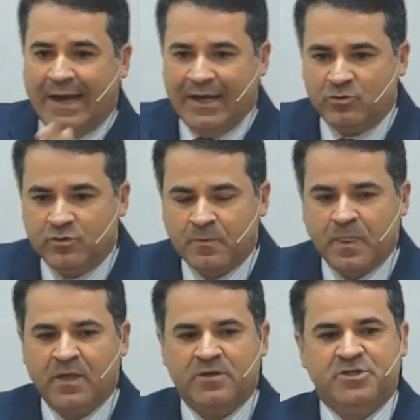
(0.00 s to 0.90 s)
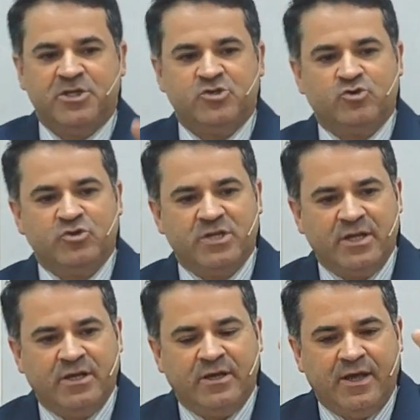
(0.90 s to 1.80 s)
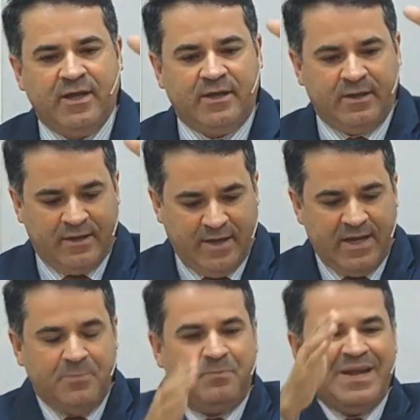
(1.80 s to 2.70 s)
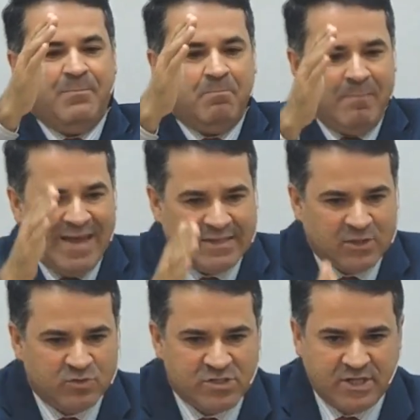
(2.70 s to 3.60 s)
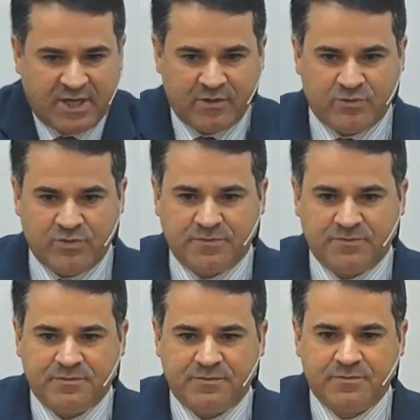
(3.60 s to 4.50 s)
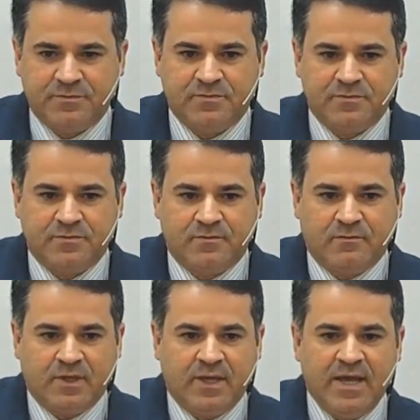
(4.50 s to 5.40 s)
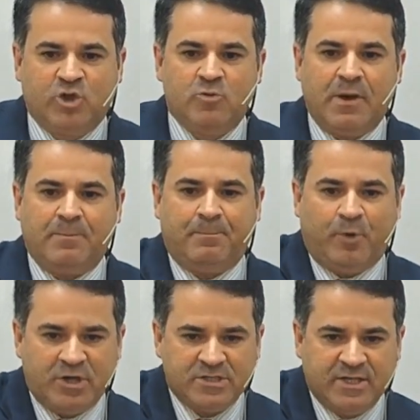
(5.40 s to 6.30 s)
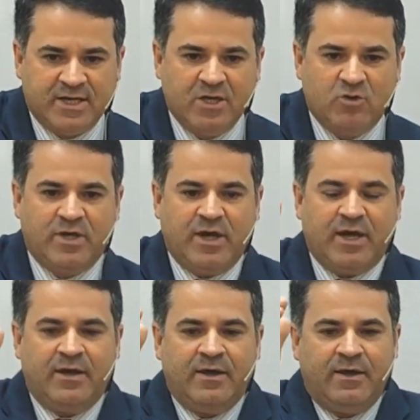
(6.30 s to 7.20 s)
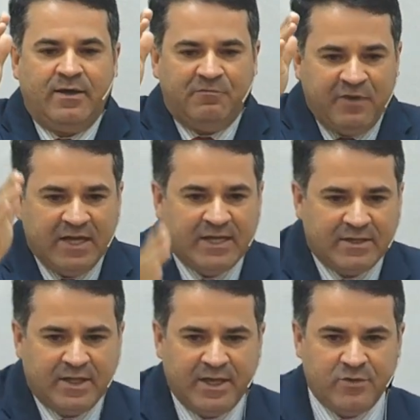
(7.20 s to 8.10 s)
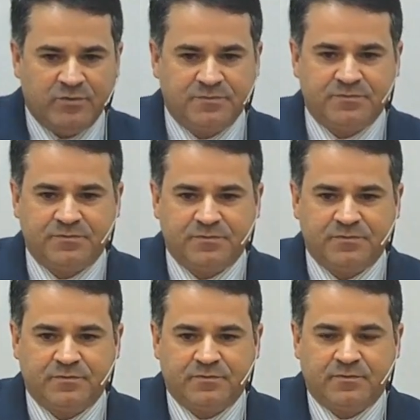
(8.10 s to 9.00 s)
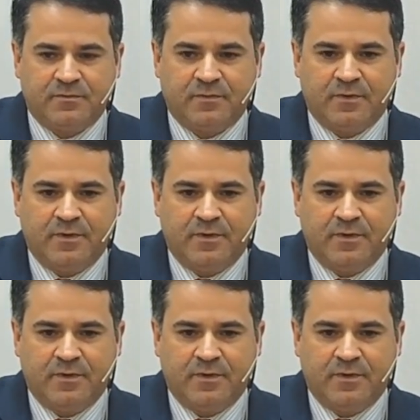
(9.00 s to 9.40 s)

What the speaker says: where there's the wrong, he literally put the right thing on. He take possession of what is truthful.